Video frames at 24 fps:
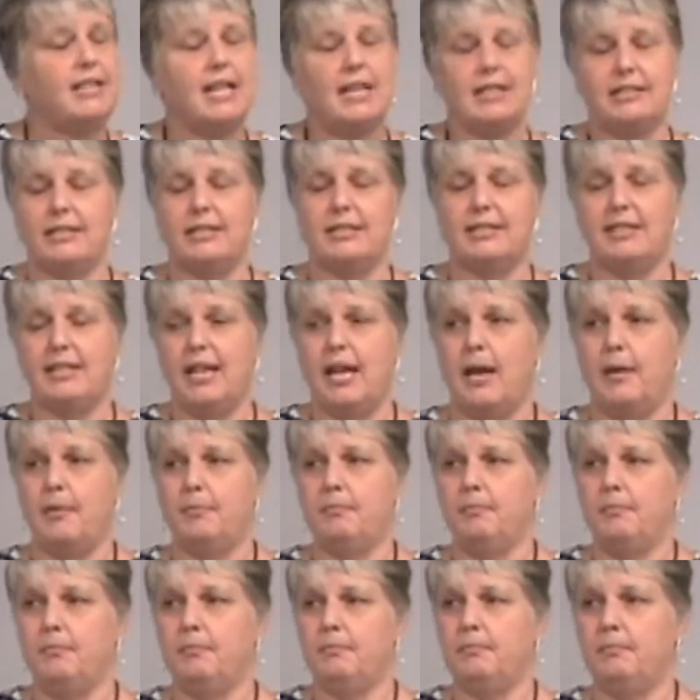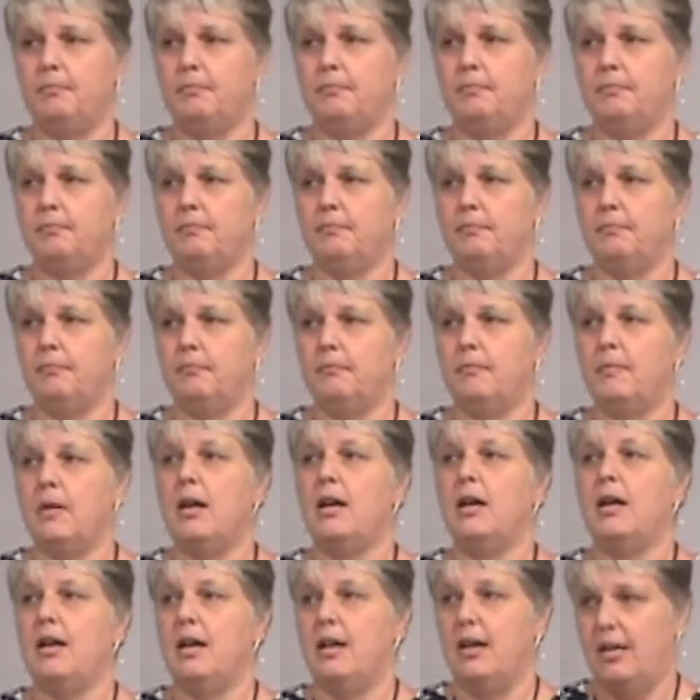that step
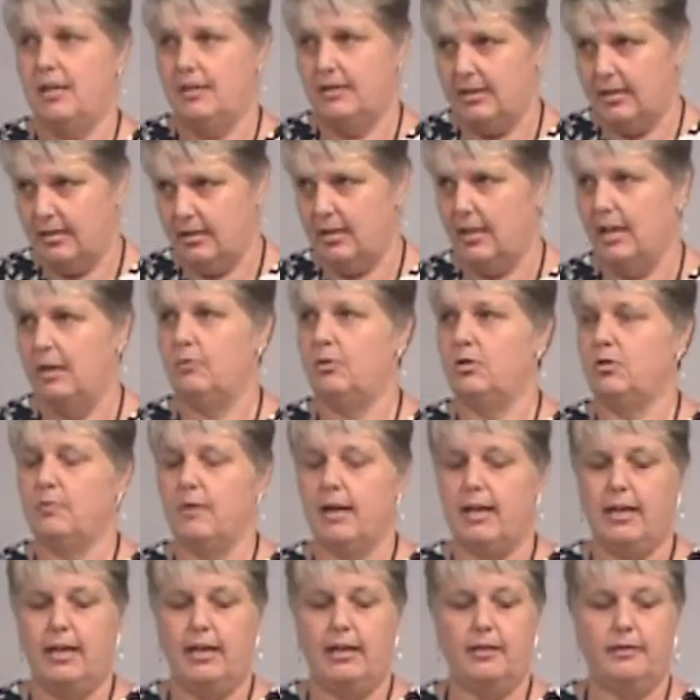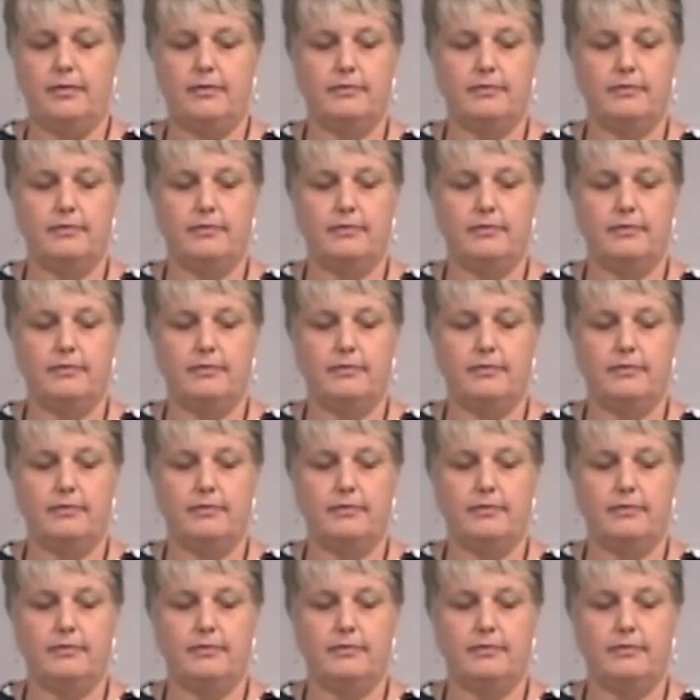until I was ready.